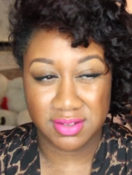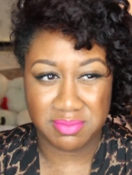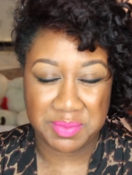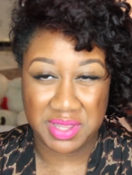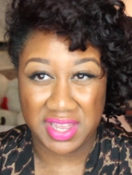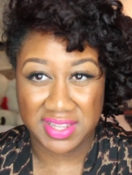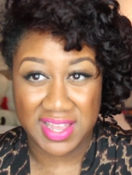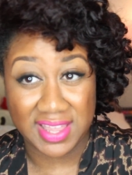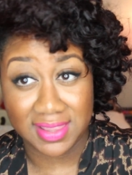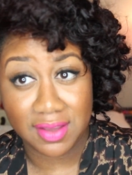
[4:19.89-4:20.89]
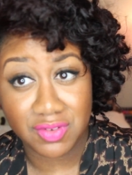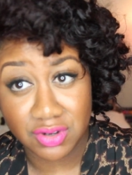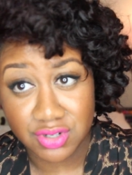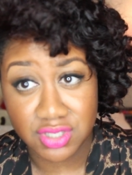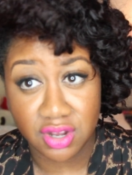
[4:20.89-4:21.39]
maybe like
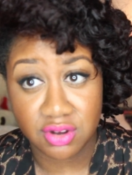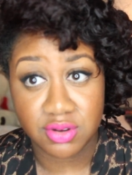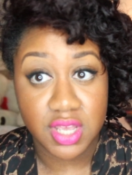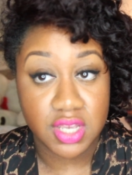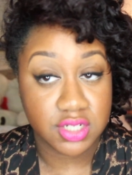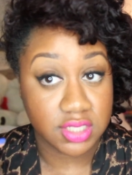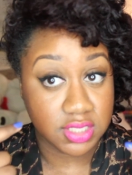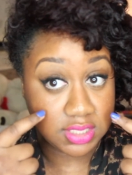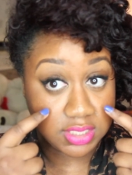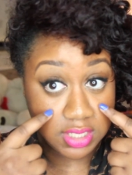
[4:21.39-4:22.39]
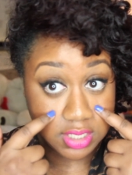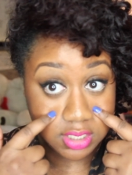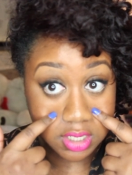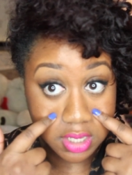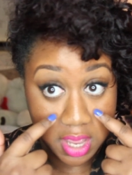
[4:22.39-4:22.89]
11 or so, just to
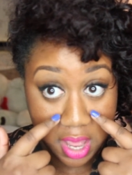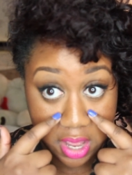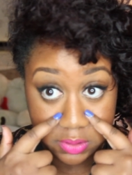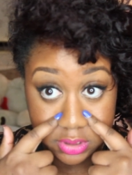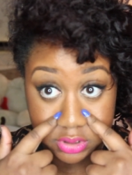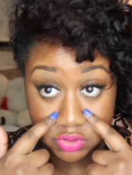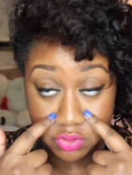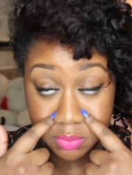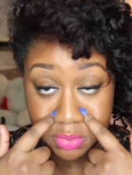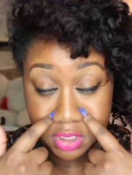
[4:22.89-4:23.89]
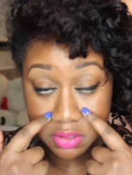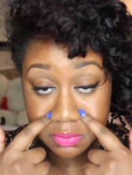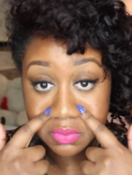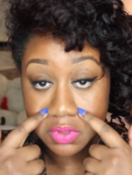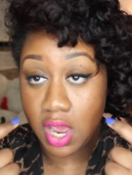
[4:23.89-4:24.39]
see how it's doing. But
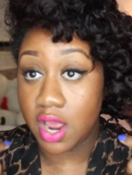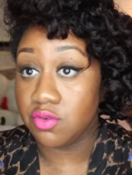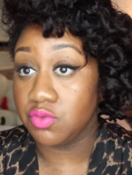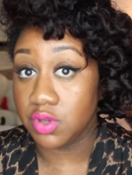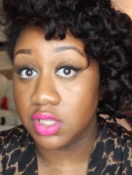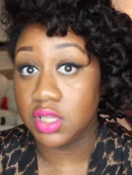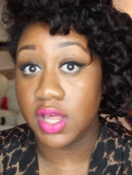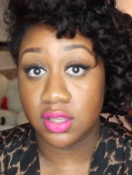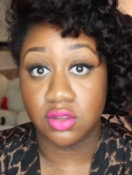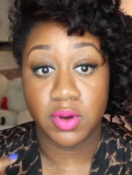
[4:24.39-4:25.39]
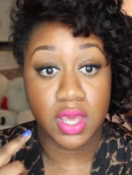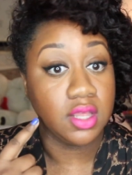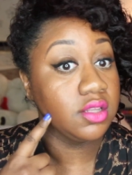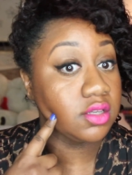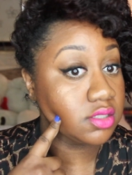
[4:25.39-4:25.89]
yeah, I really like the way
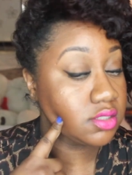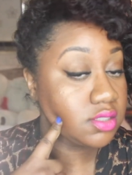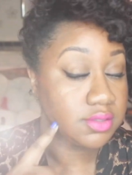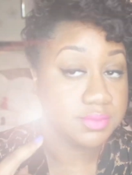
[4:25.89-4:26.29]
it looks.